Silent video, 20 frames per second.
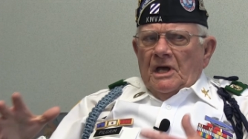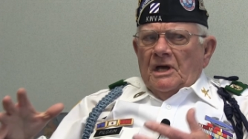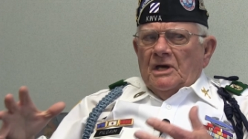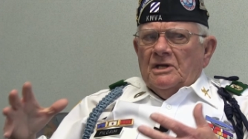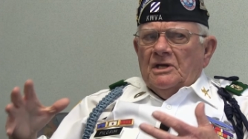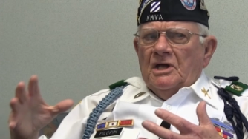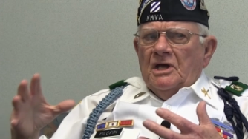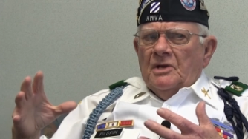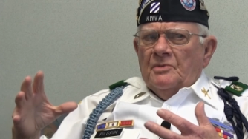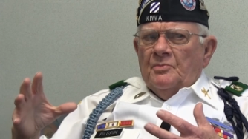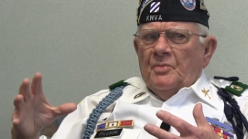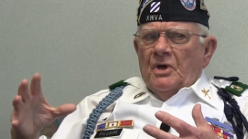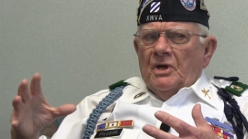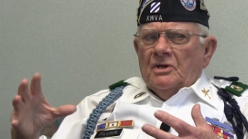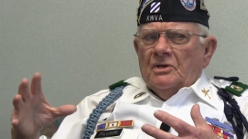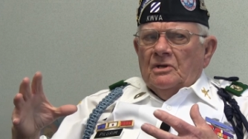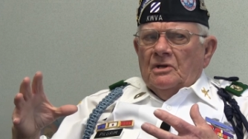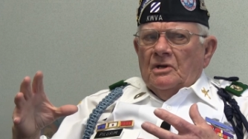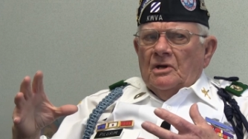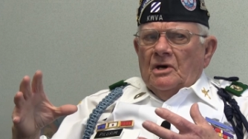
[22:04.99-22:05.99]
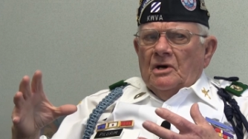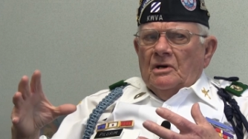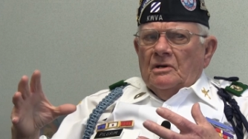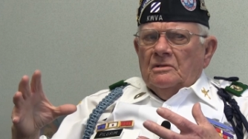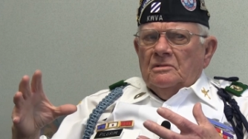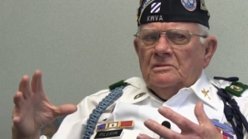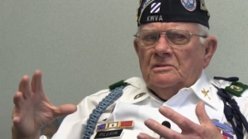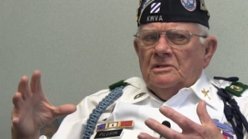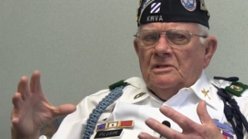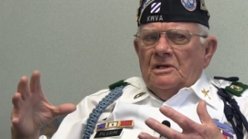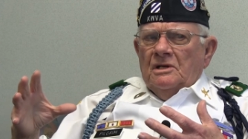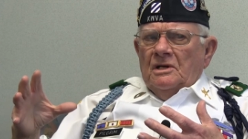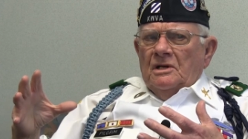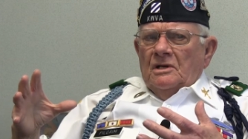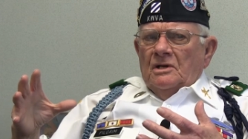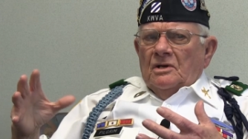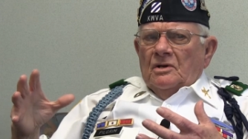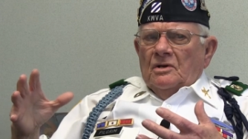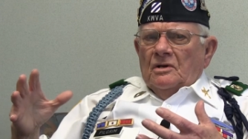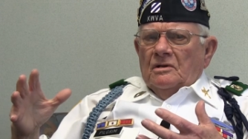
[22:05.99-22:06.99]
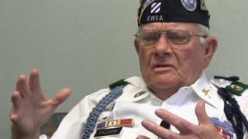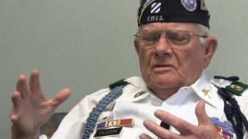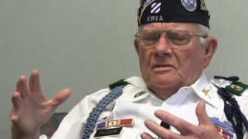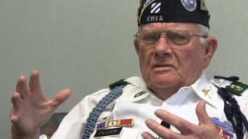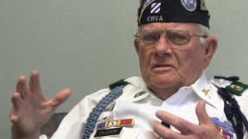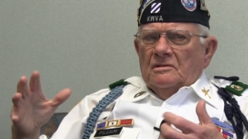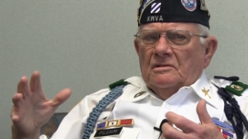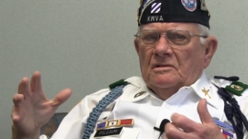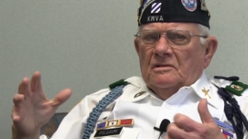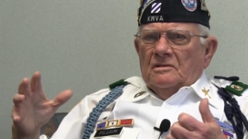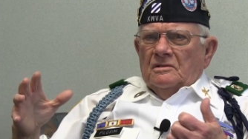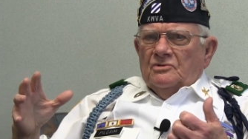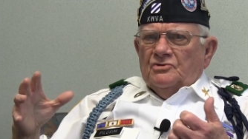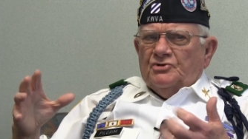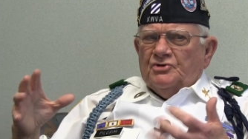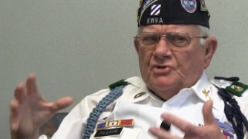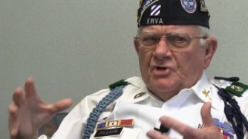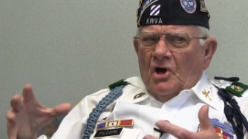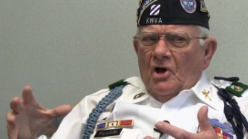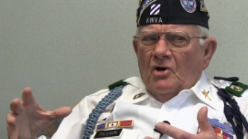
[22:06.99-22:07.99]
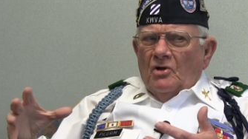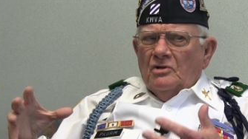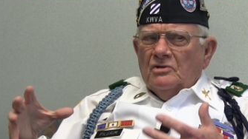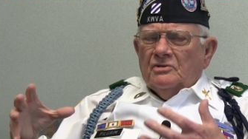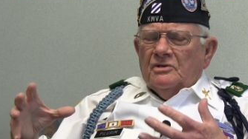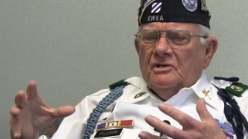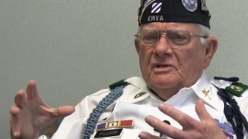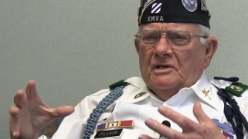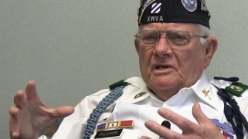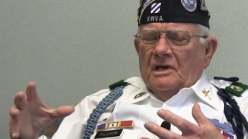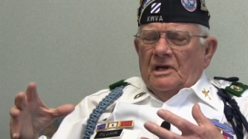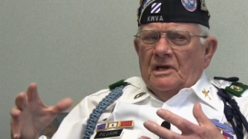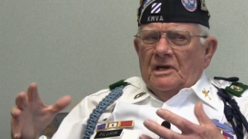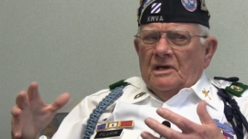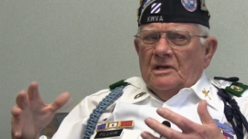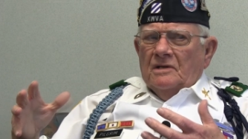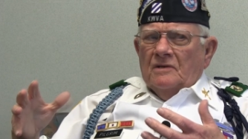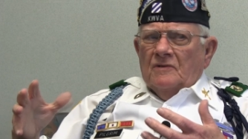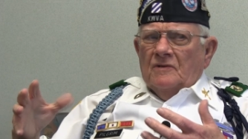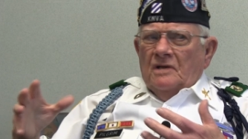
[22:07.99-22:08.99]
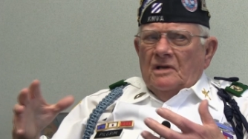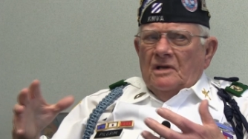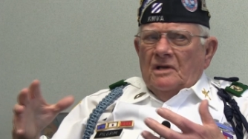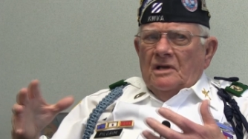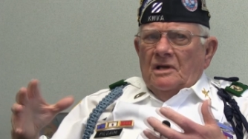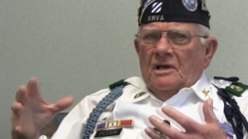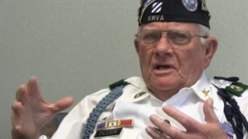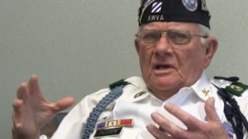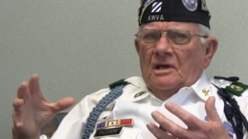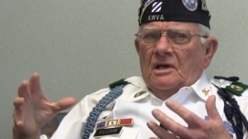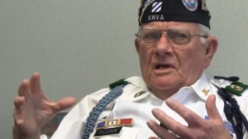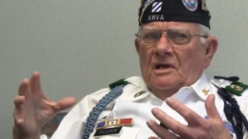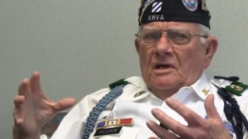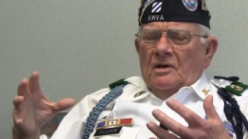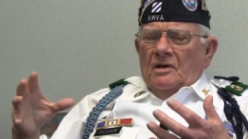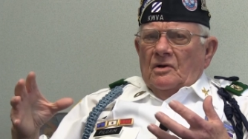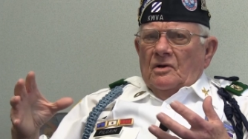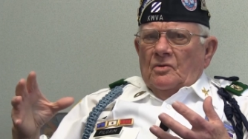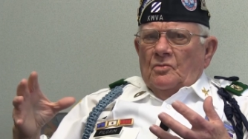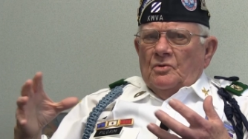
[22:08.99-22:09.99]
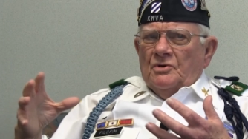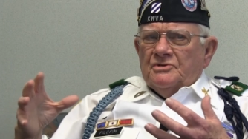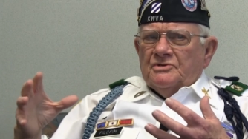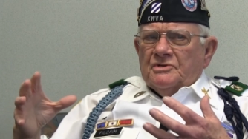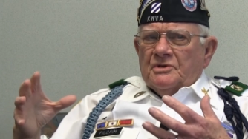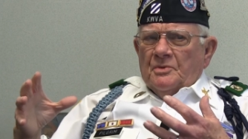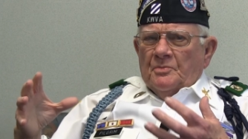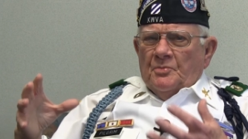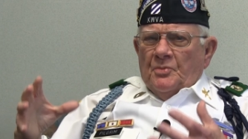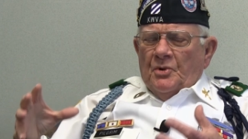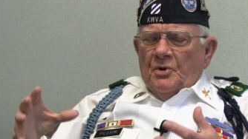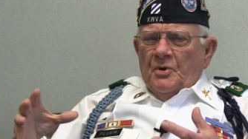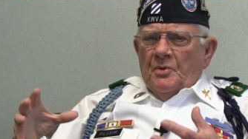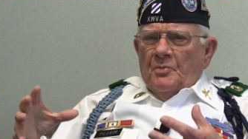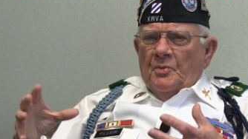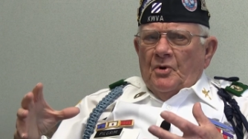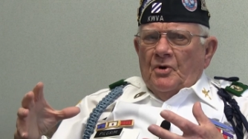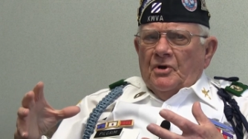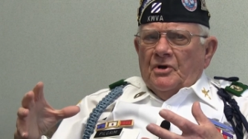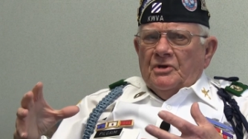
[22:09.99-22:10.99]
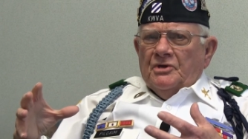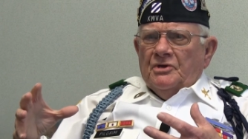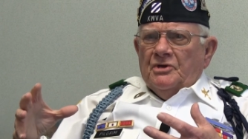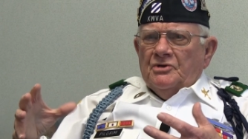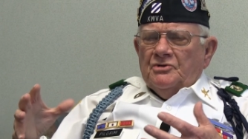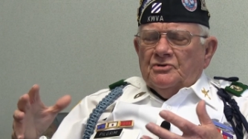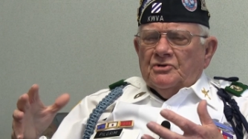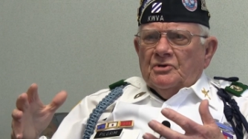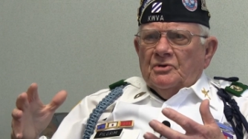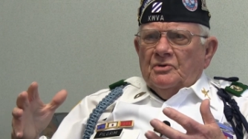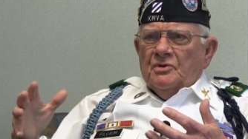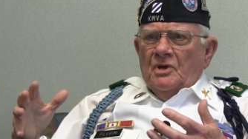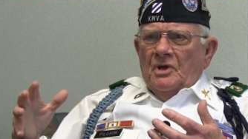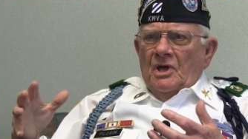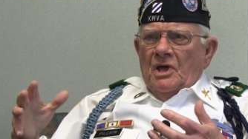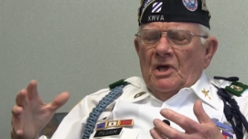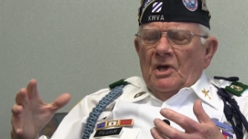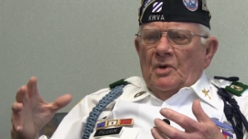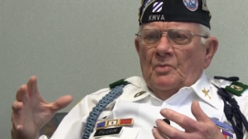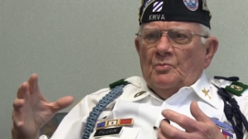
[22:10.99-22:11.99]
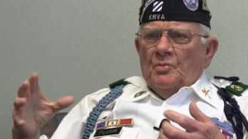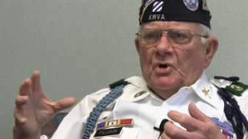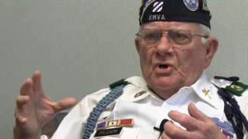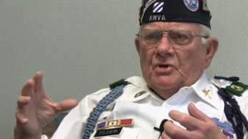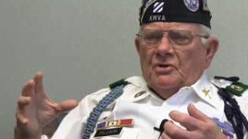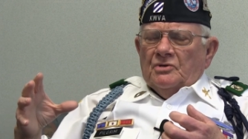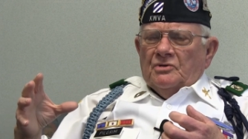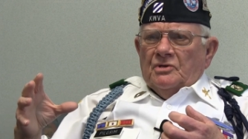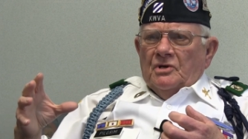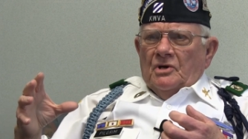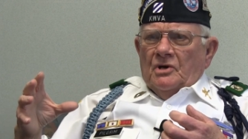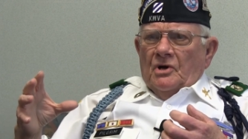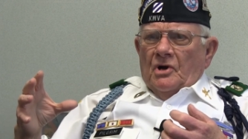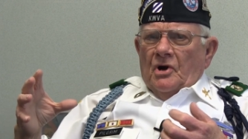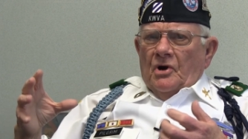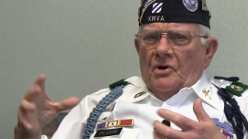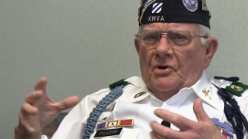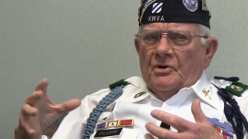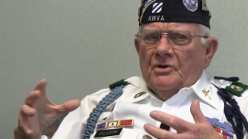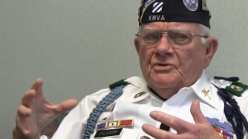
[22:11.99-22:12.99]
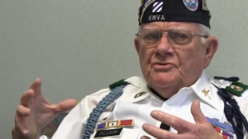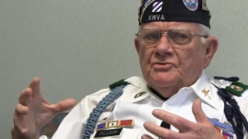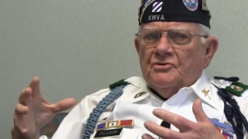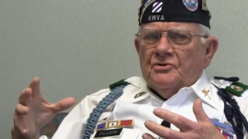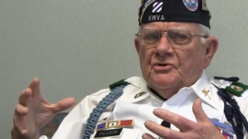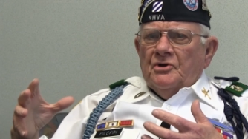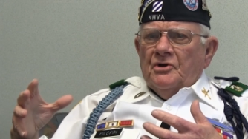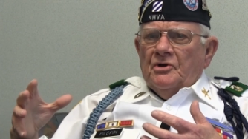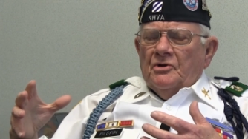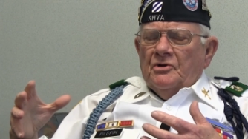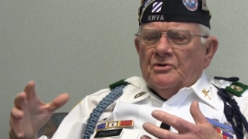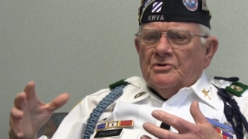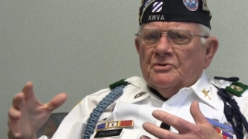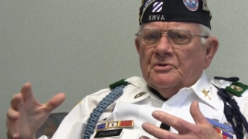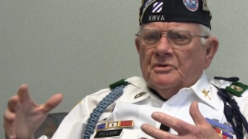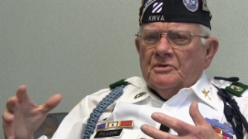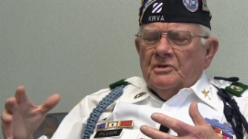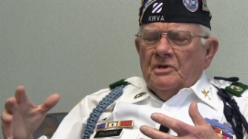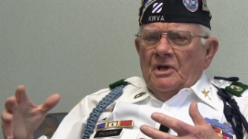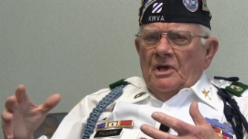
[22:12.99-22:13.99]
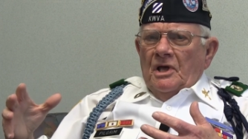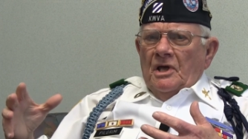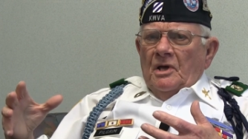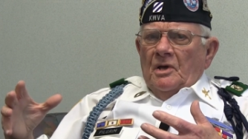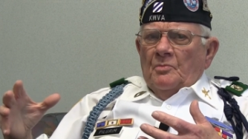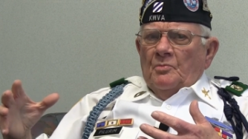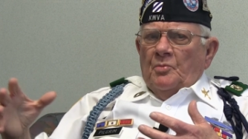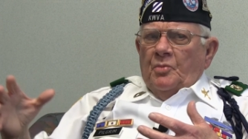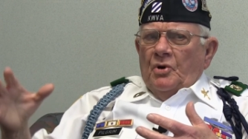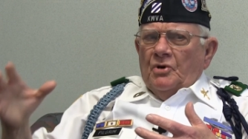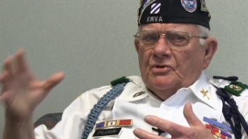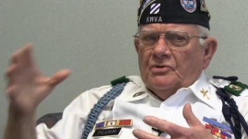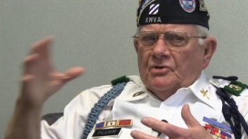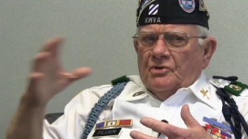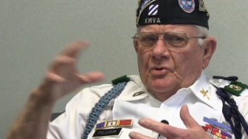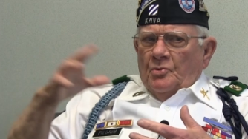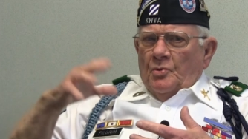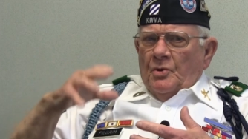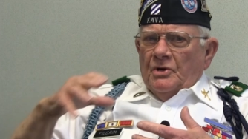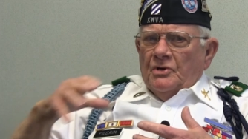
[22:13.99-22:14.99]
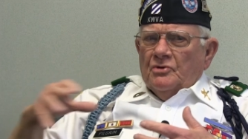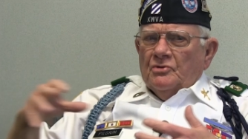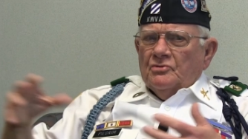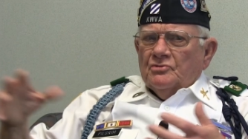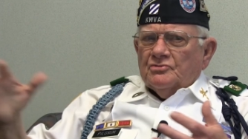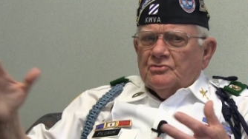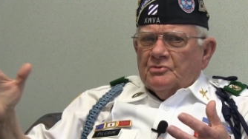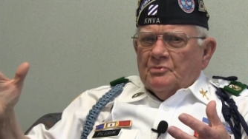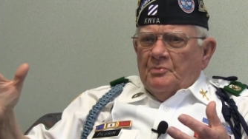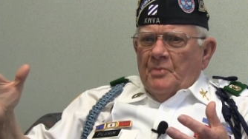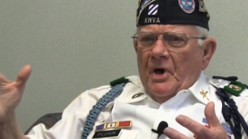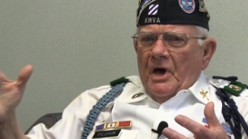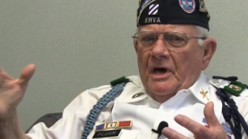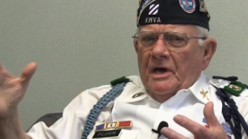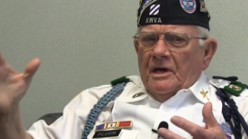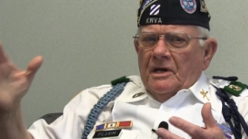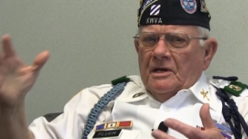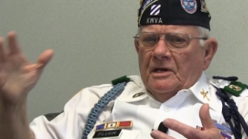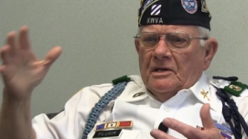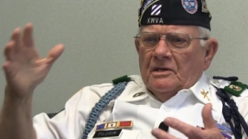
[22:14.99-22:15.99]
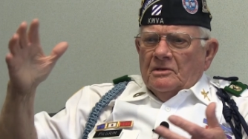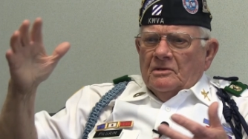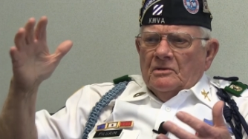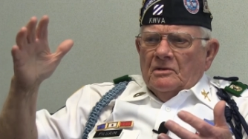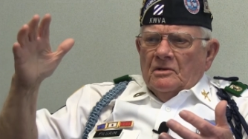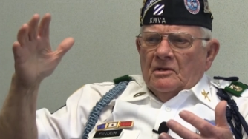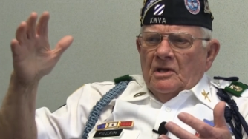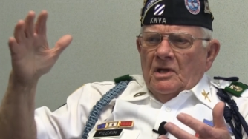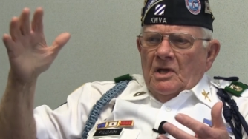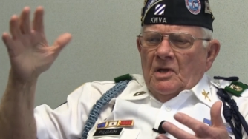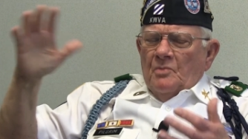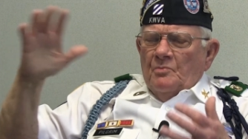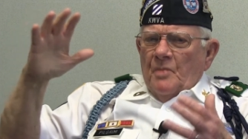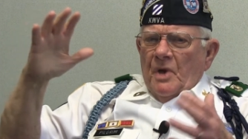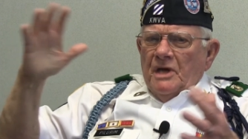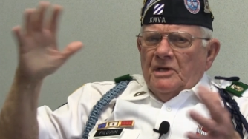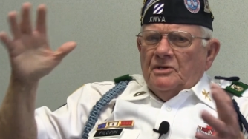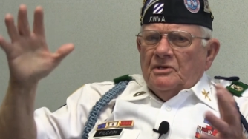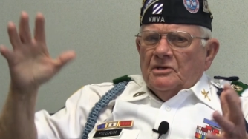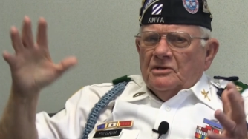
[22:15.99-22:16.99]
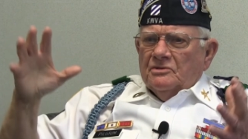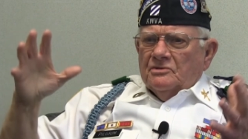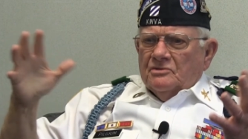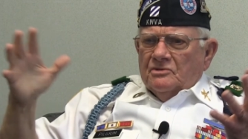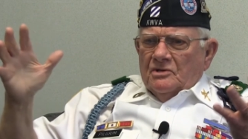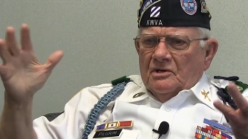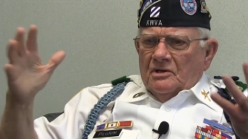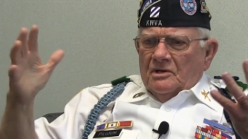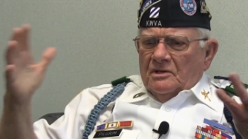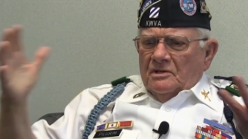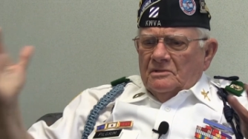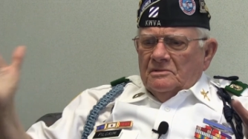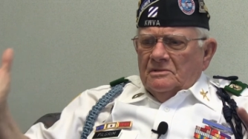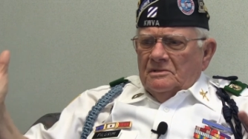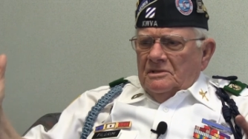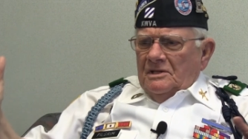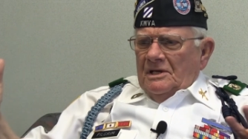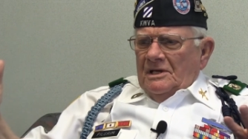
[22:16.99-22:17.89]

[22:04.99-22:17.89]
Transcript: It had been uh, shelled and was in pretty poor condition, but uh, our engineers put the windows back and made it uh,